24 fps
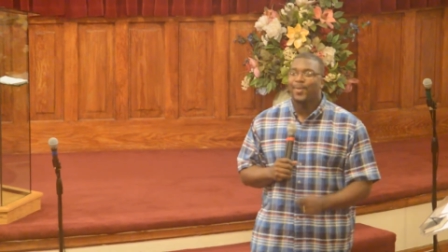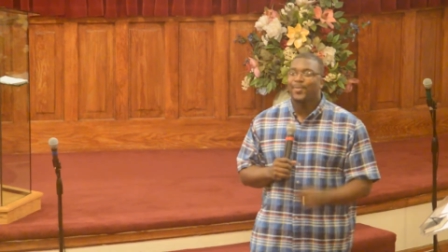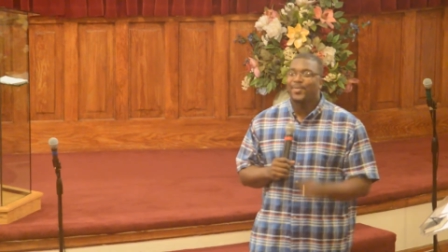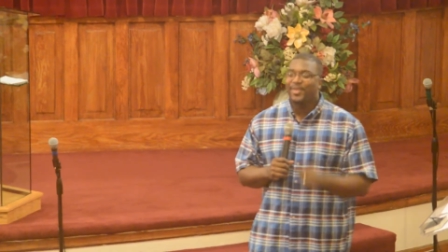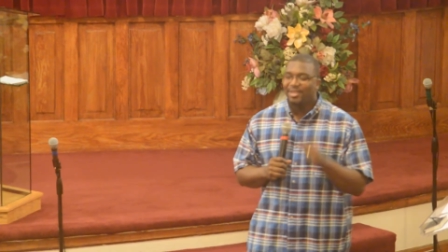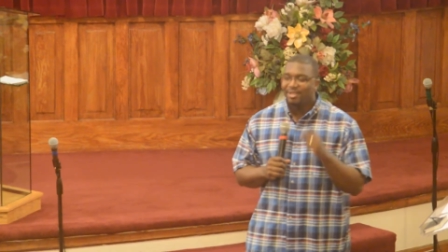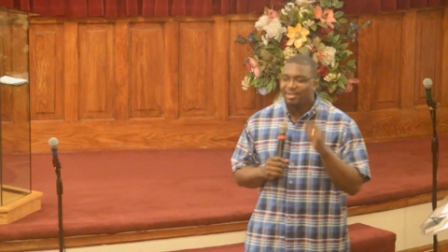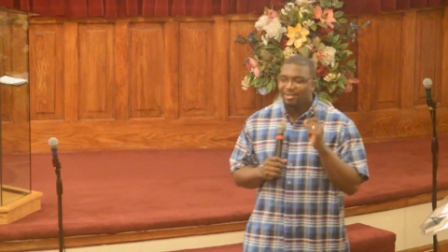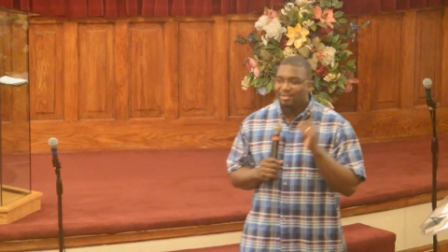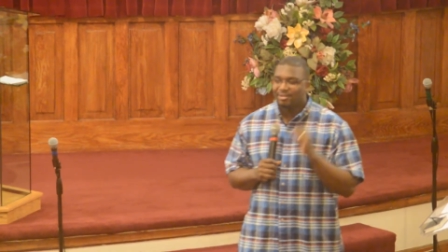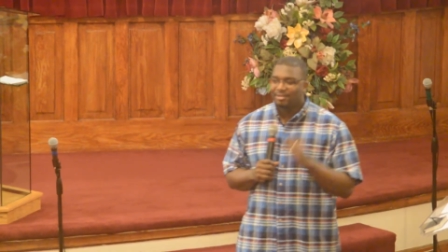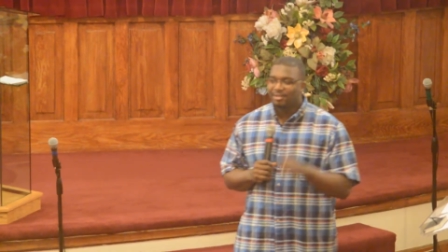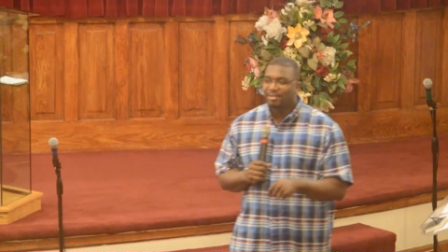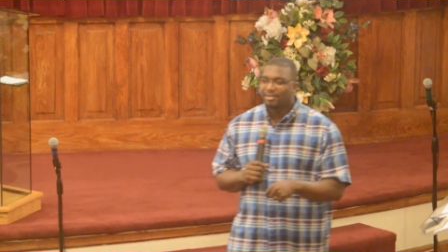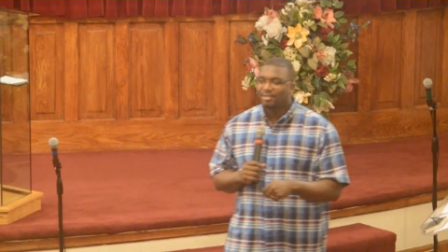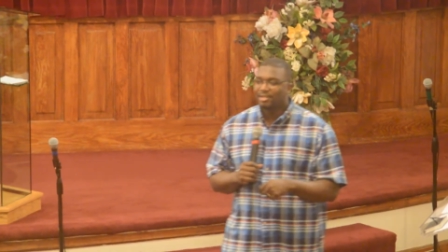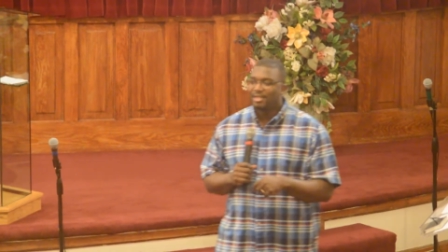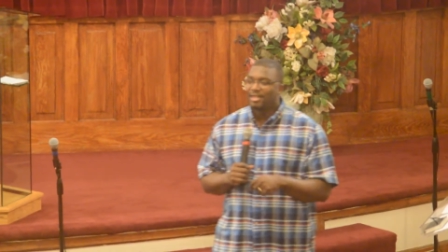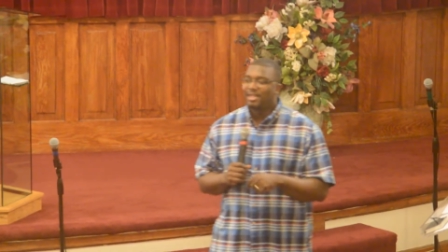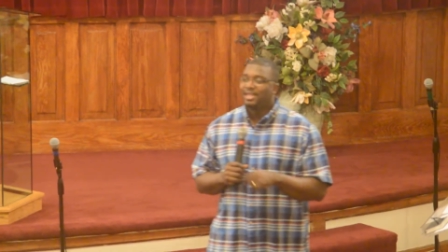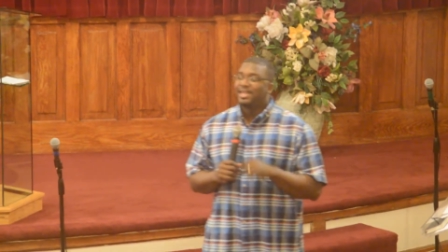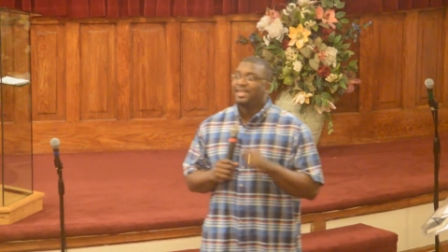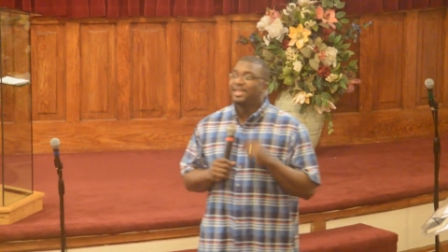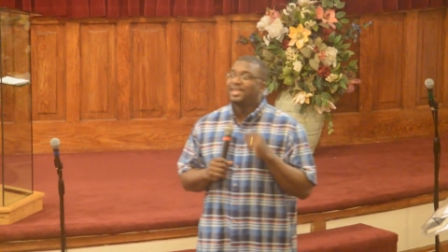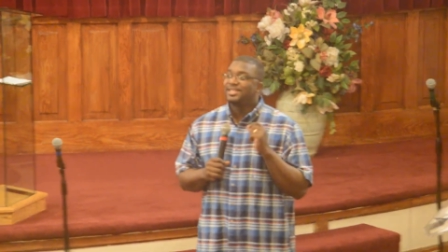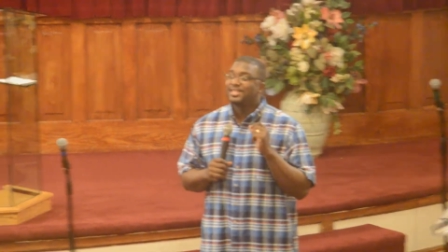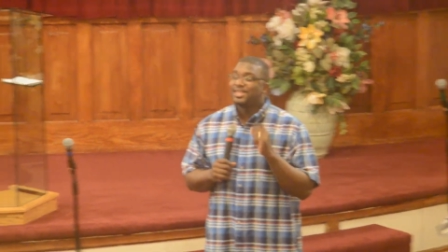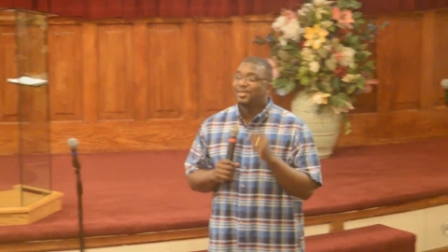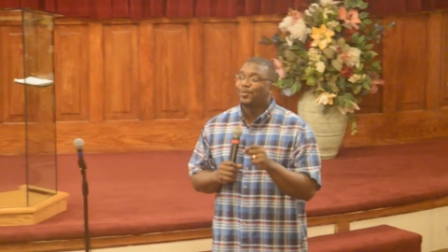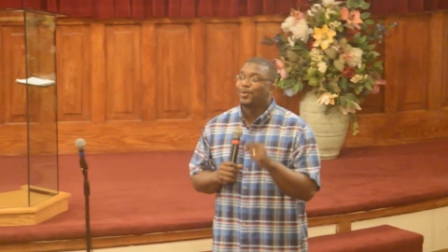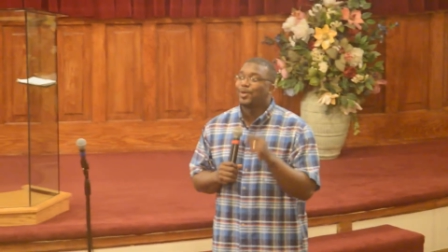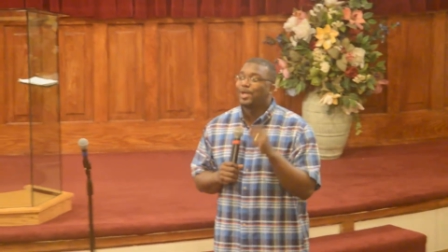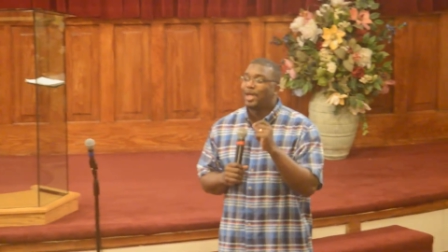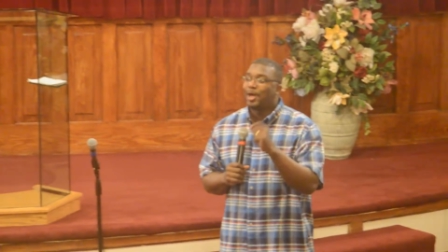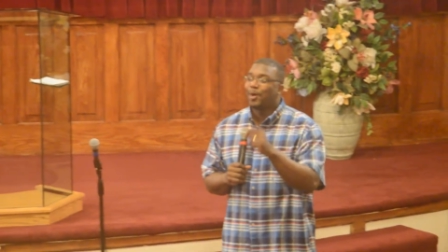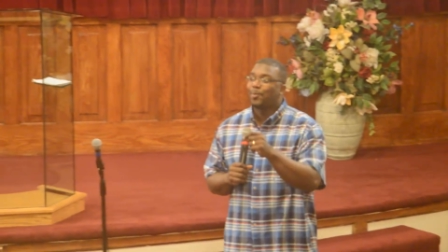they look is it
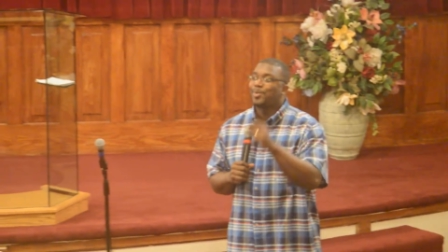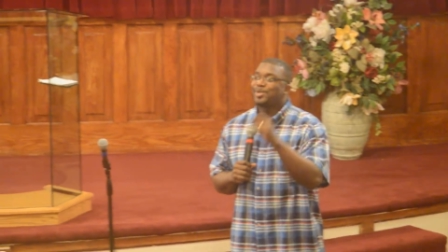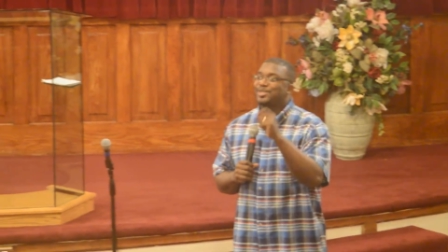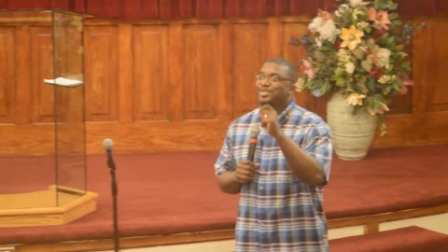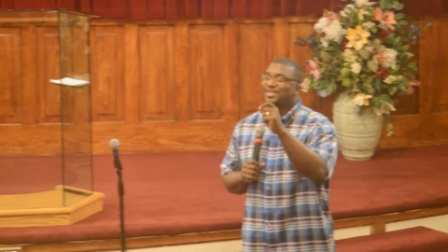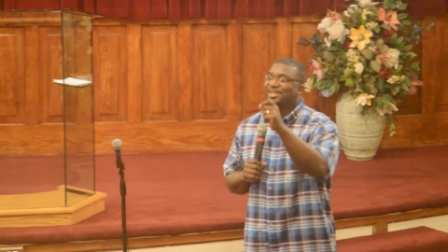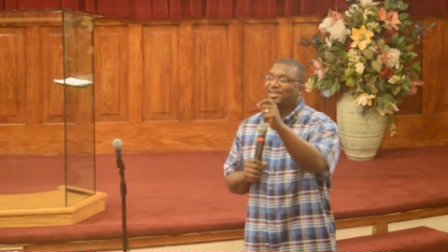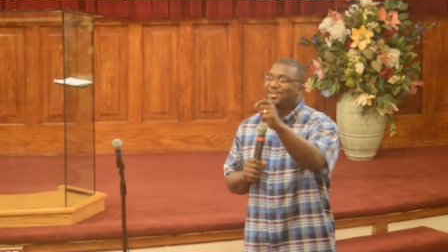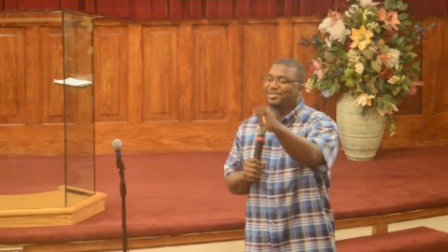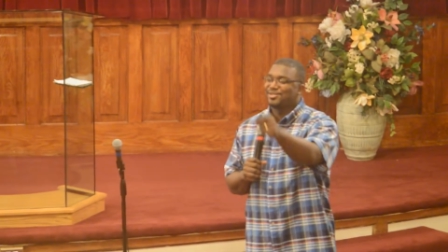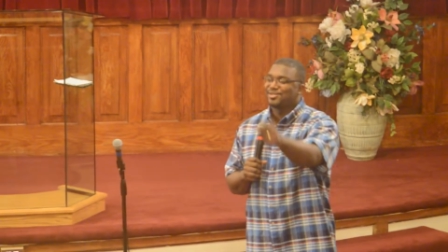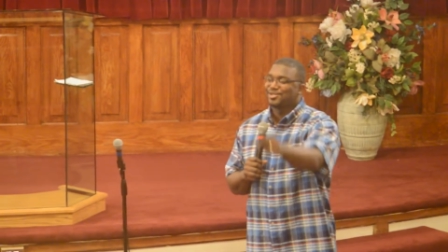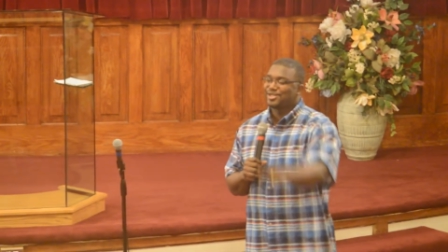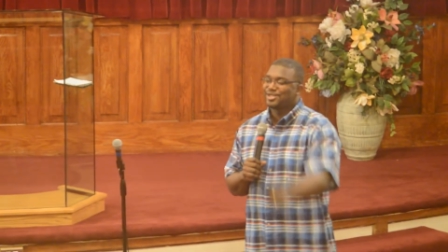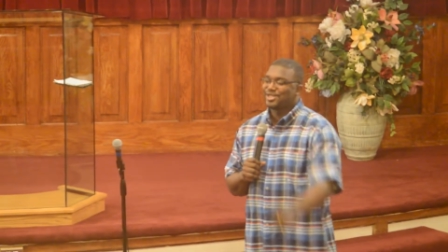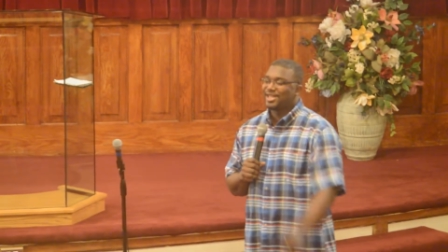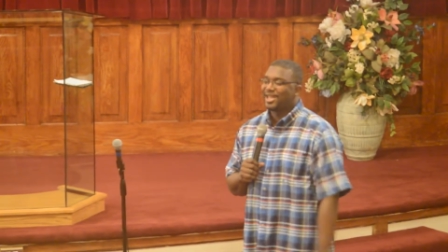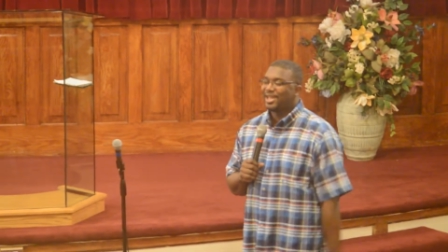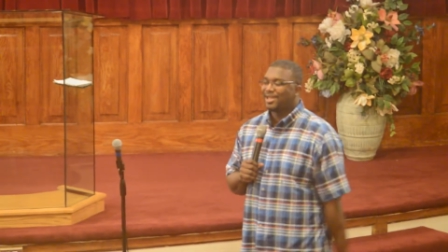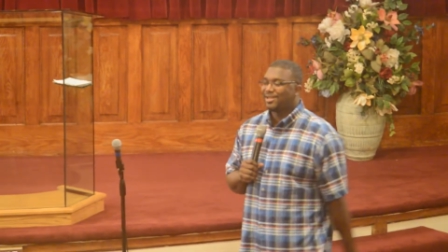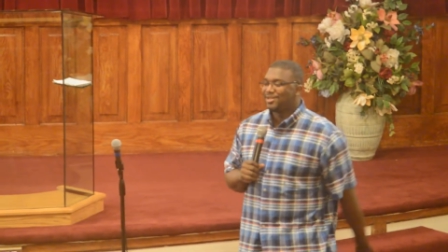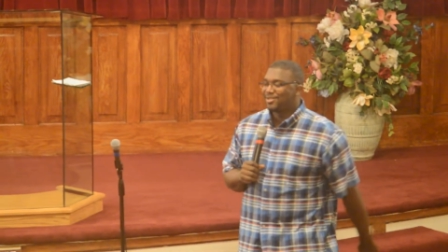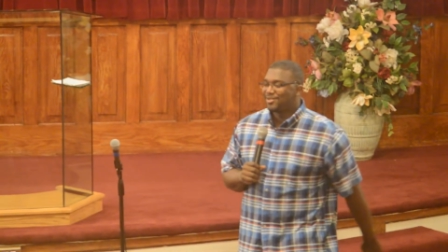will help us to understand